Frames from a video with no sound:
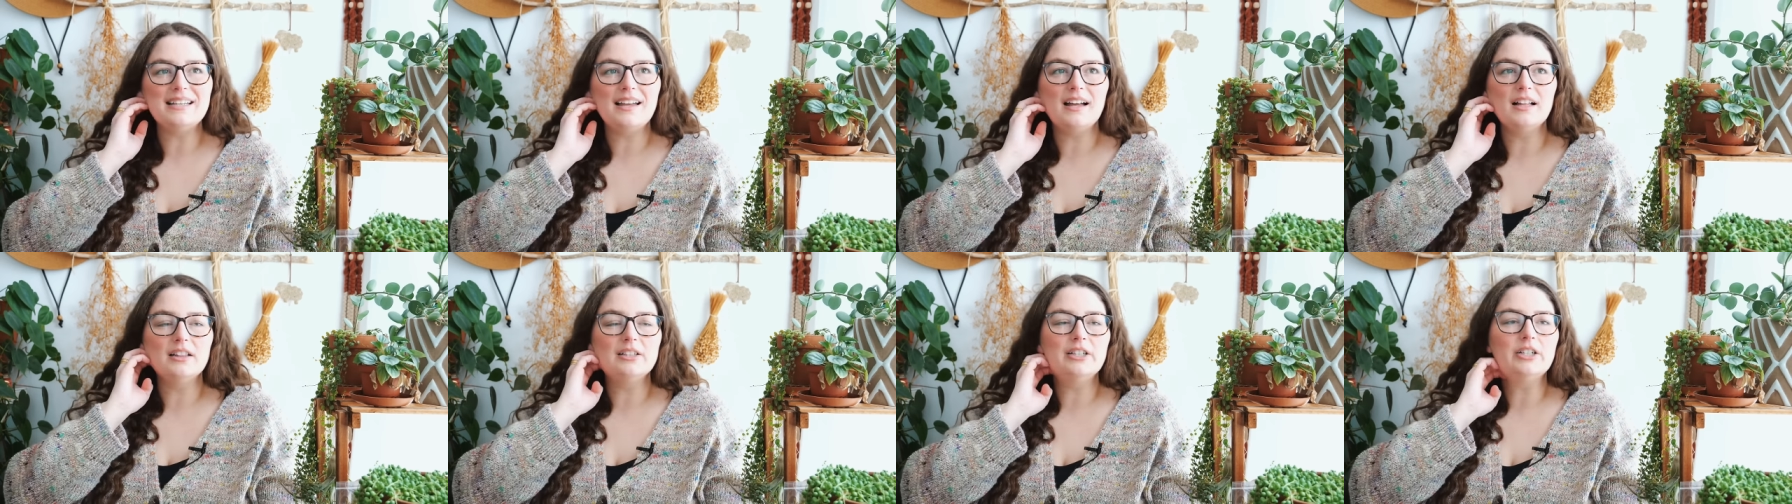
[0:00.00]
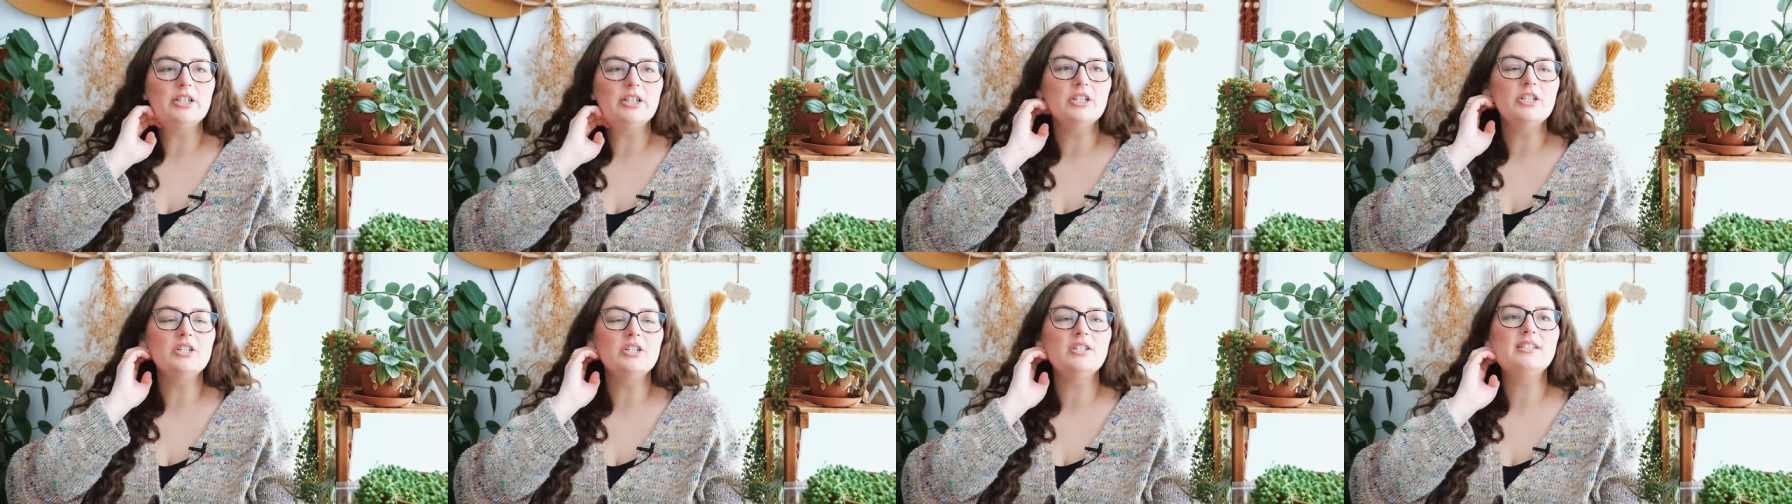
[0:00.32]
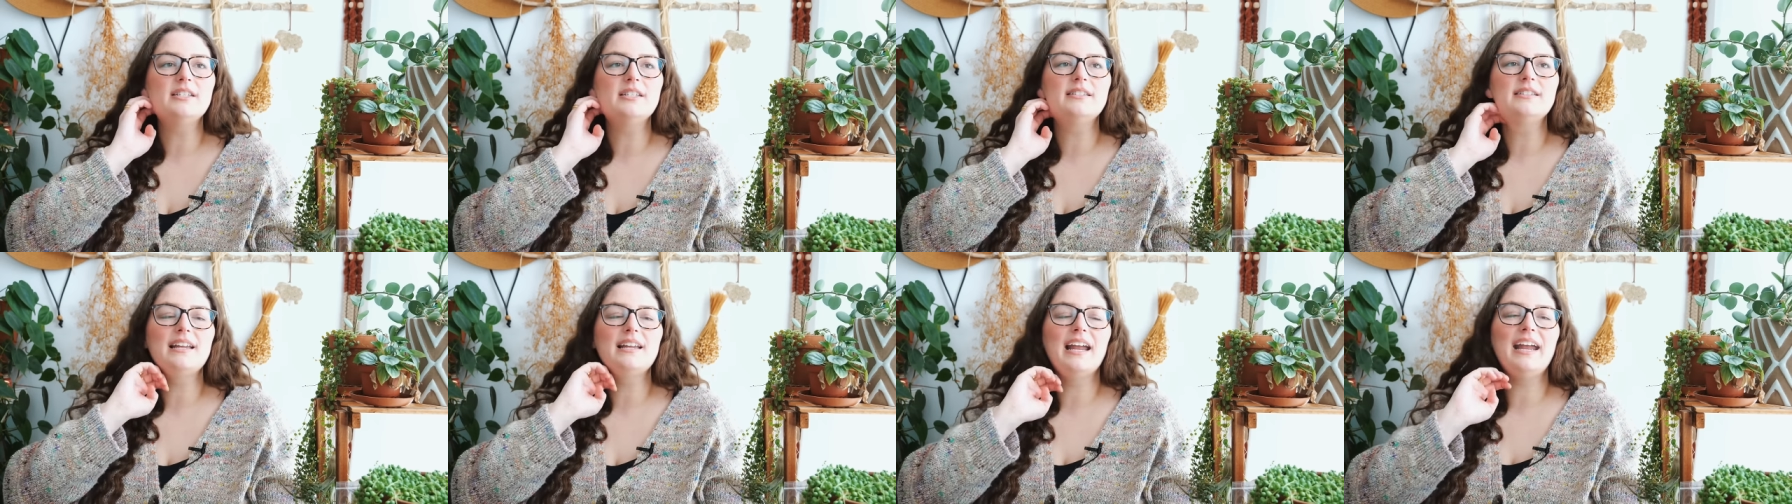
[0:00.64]

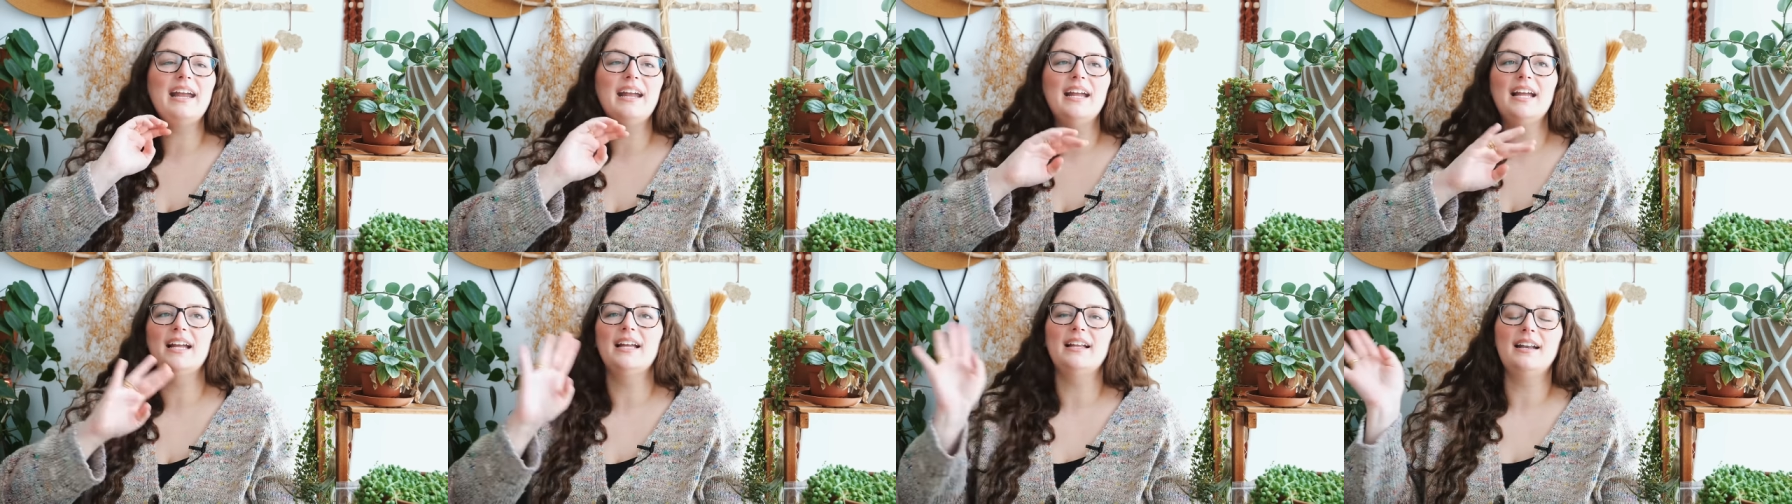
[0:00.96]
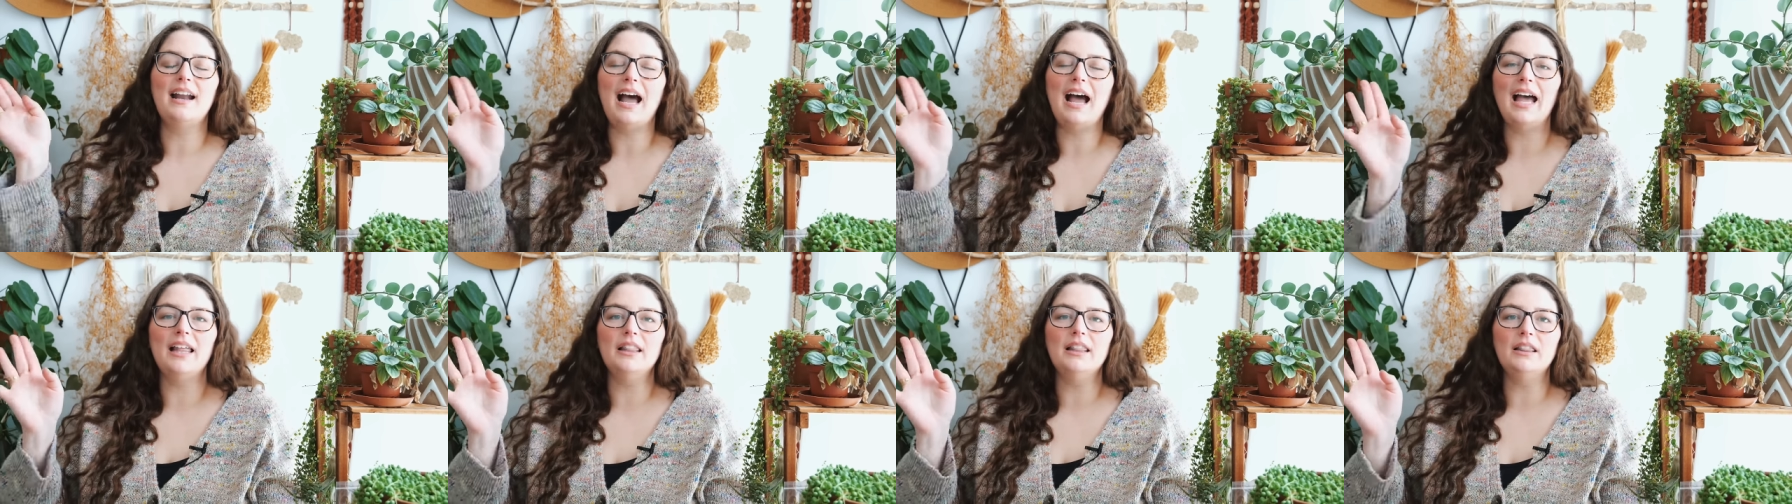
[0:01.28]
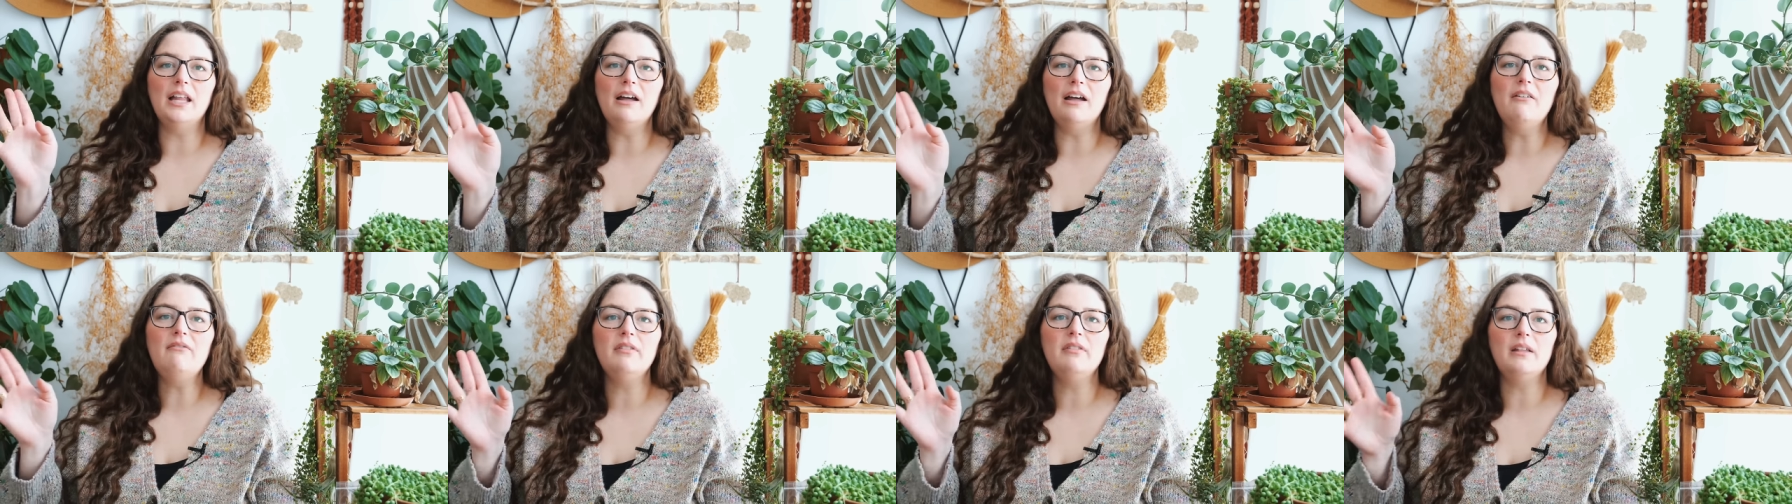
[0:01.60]
colors, and I
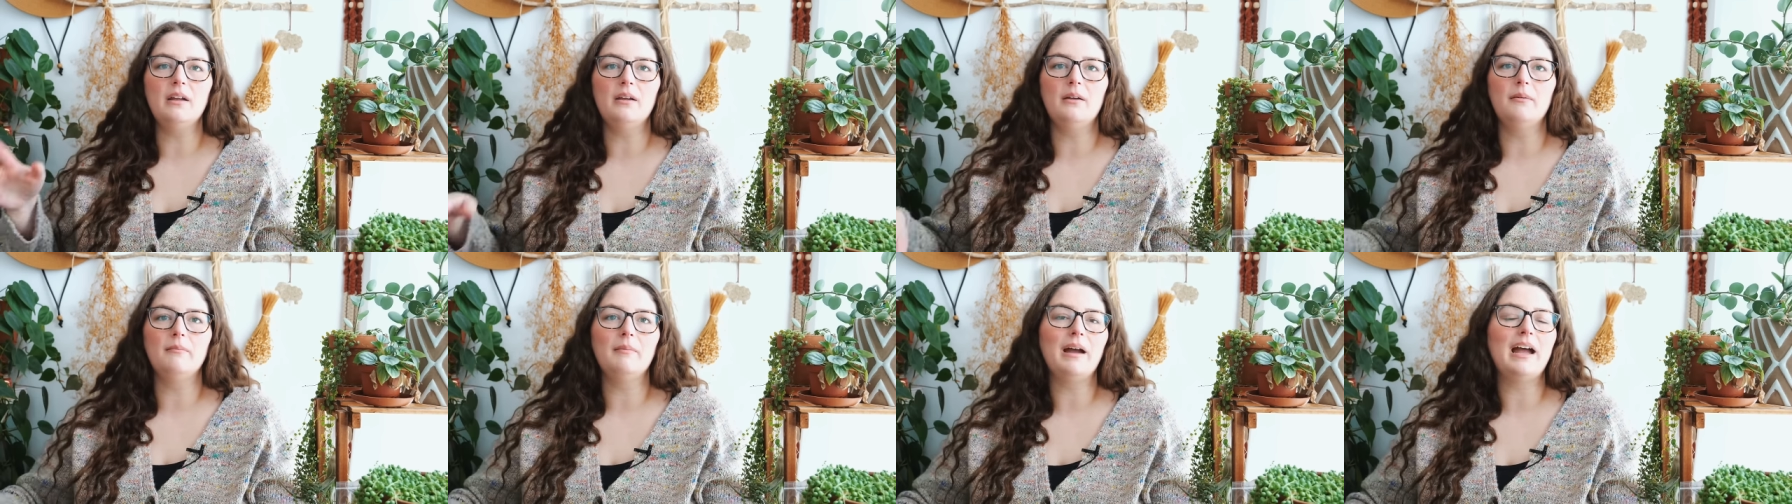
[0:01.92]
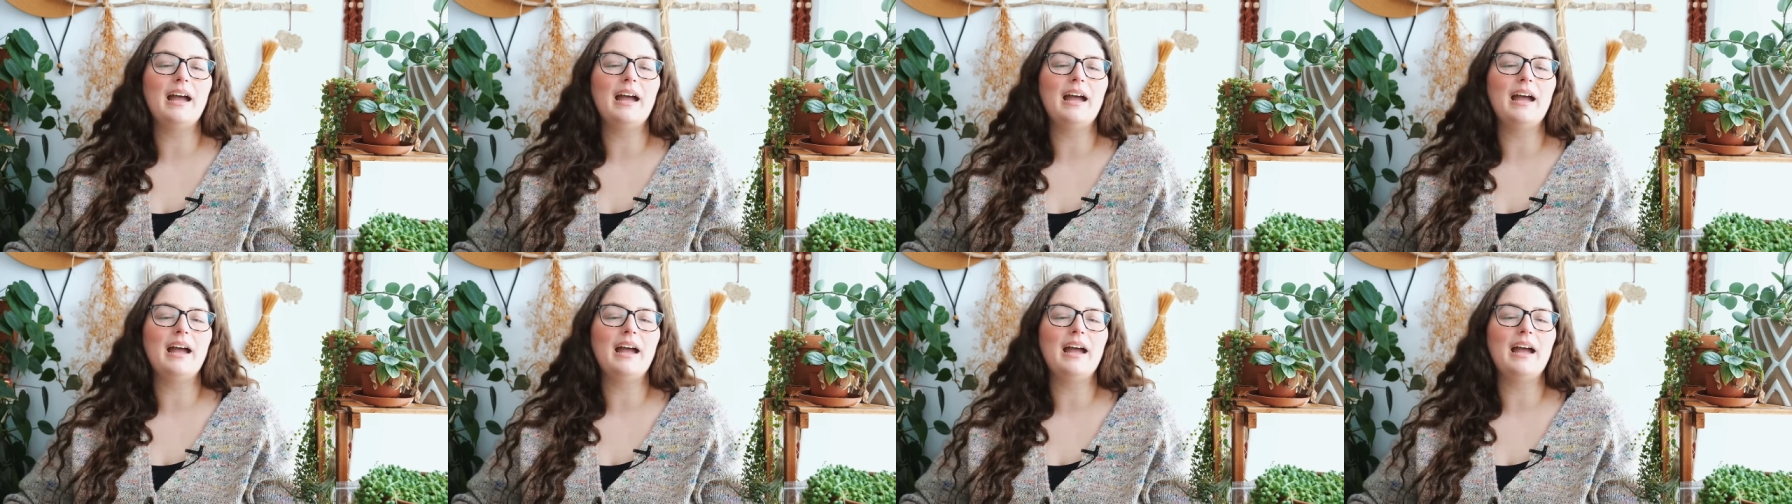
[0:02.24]
love them.